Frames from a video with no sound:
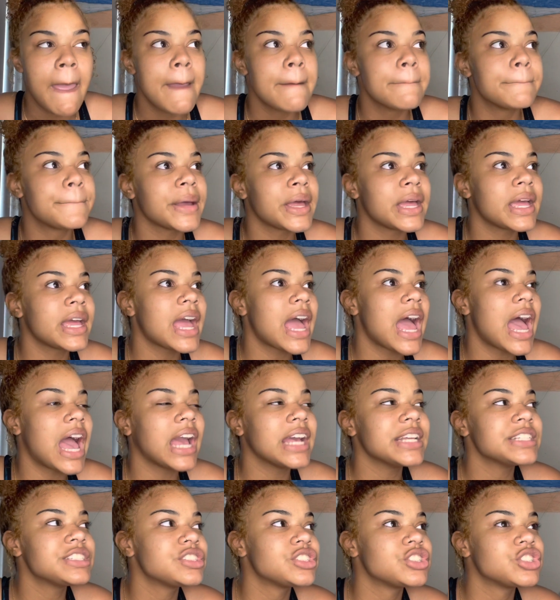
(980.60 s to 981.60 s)
But
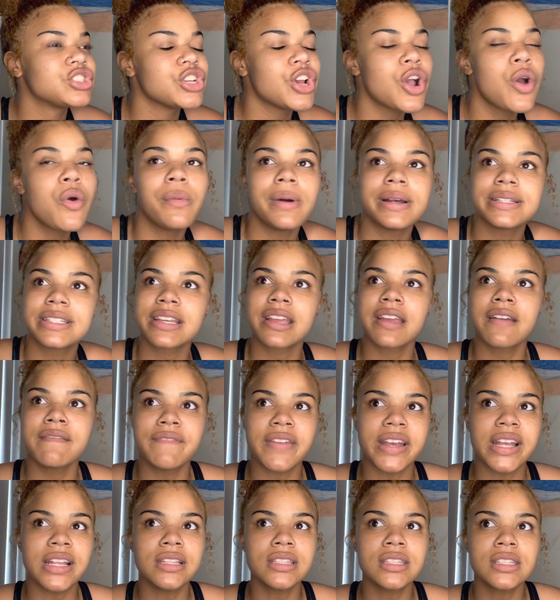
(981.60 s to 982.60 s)
I still wasn't
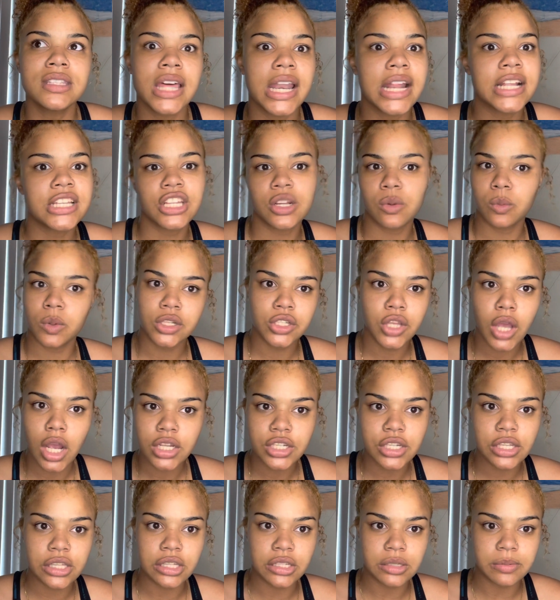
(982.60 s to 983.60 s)
convinced that I didn't want to talk
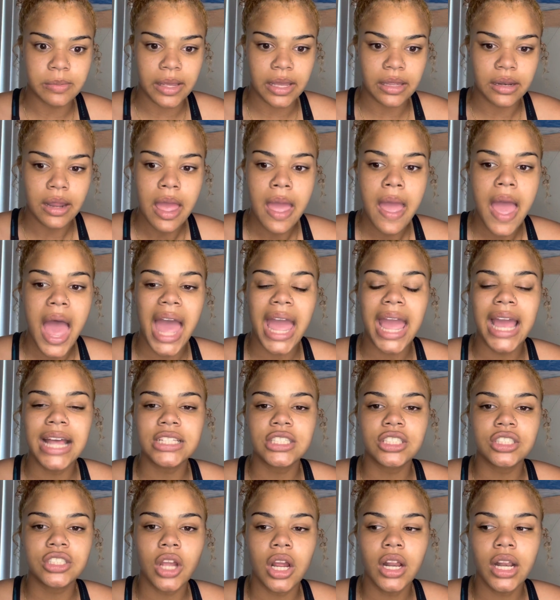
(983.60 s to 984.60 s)
to this man. I
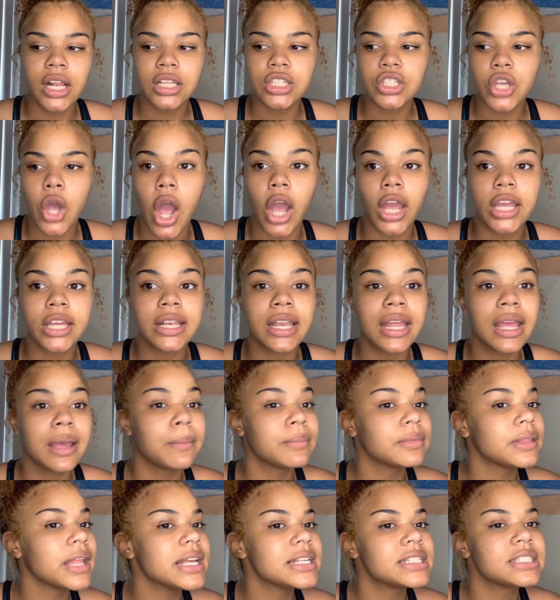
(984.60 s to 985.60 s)
had started talking to
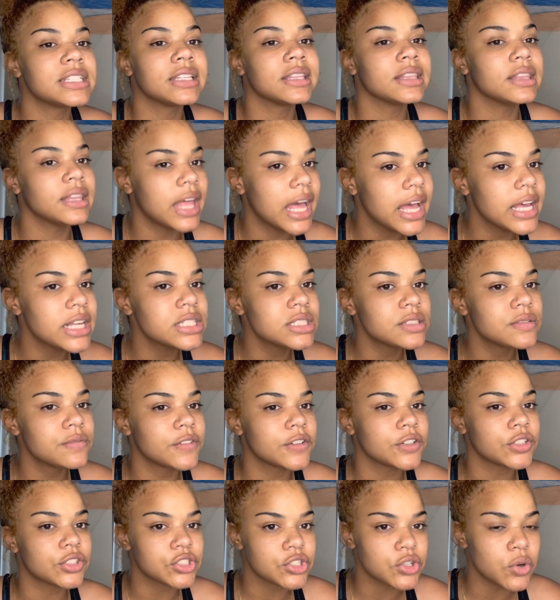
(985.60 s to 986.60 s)
him less and less,
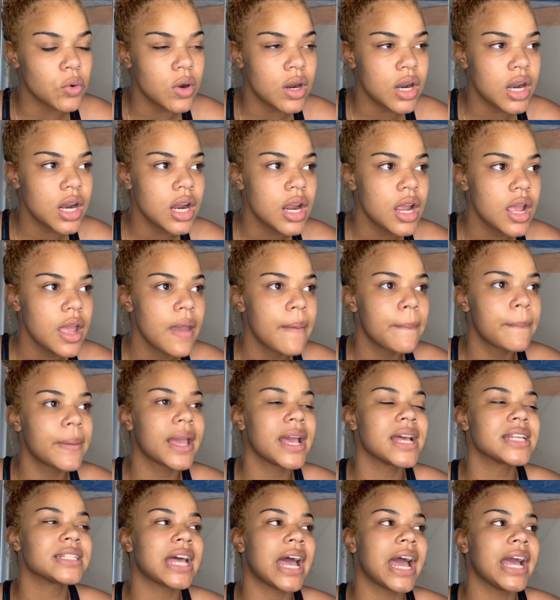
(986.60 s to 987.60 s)
for sure,
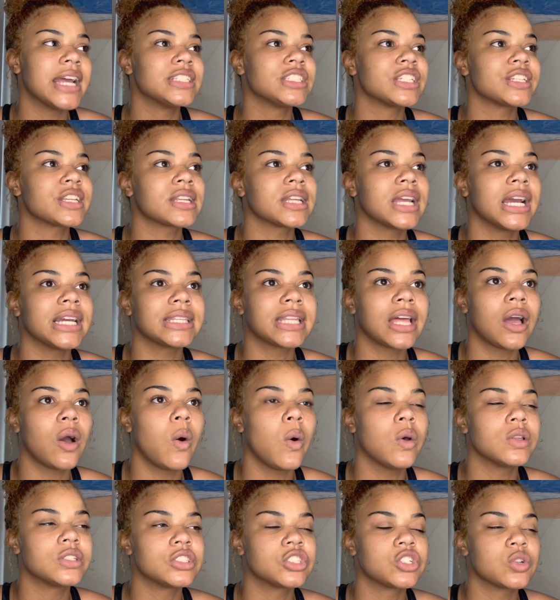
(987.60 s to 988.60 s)
because I didn't like that
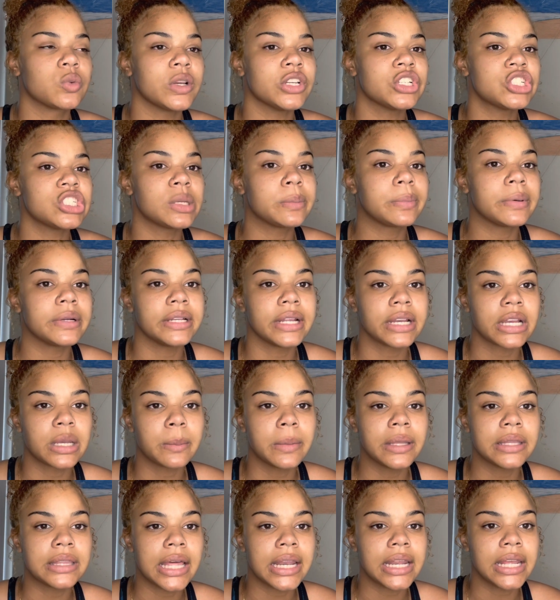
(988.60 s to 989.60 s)
whole situation and
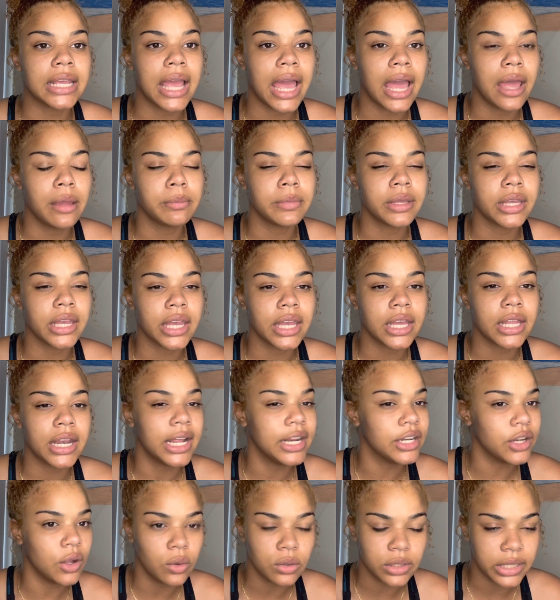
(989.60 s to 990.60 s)
predicament that he had me in.
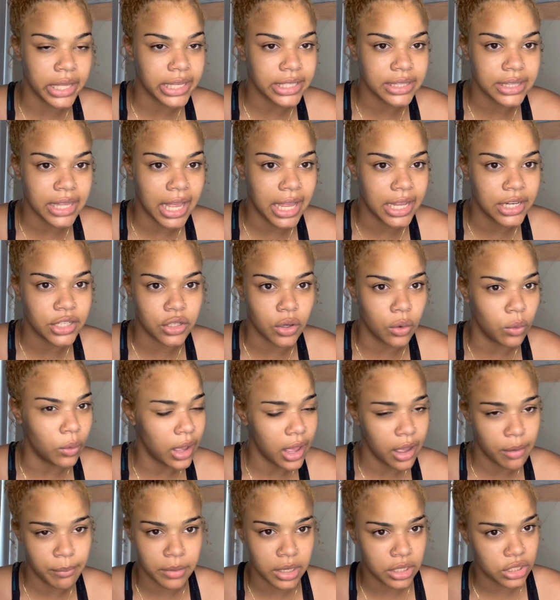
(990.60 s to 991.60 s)
I don't like that. Don't
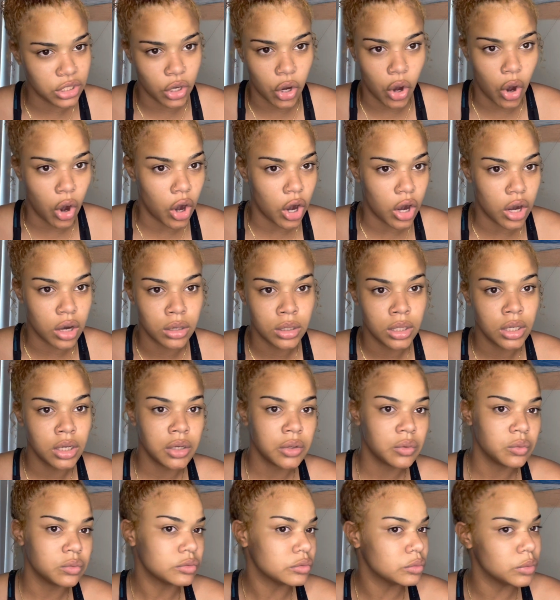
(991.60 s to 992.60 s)
have me in the car
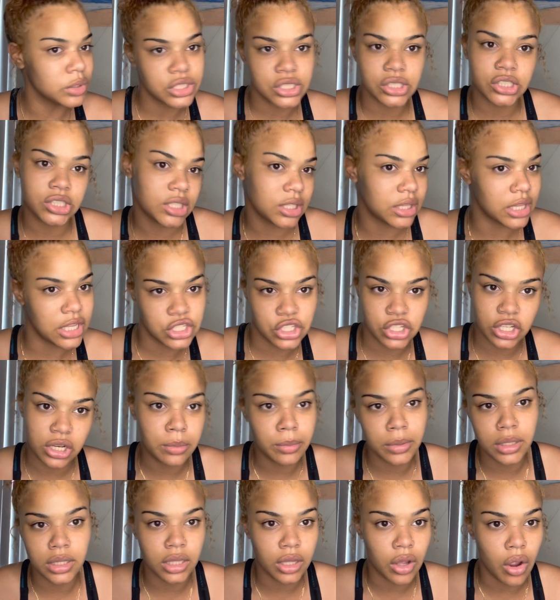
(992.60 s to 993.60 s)
with shit that shouldn't
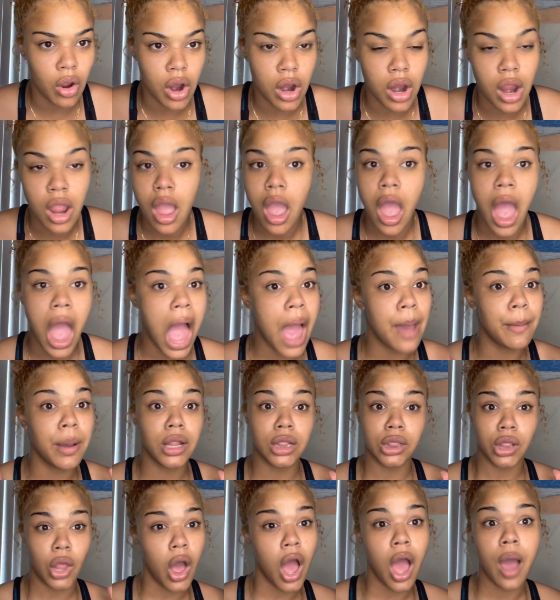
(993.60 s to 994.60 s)
be in the car. I'm a
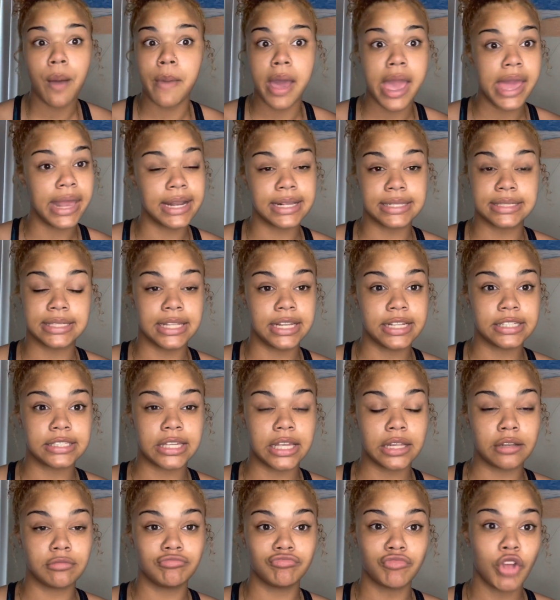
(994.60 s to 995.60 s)
law-abiding
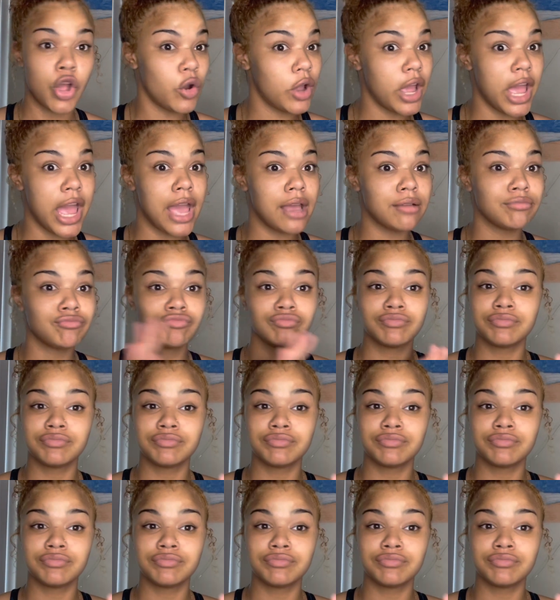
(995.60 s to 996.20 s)
citizen, okay?